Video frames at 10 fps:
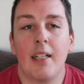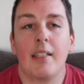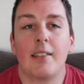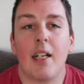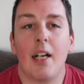
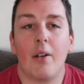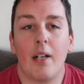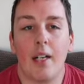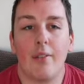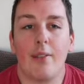So I
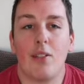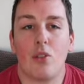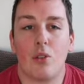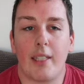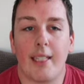hope you
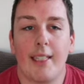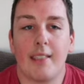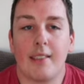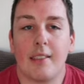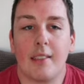enjoy
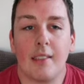it,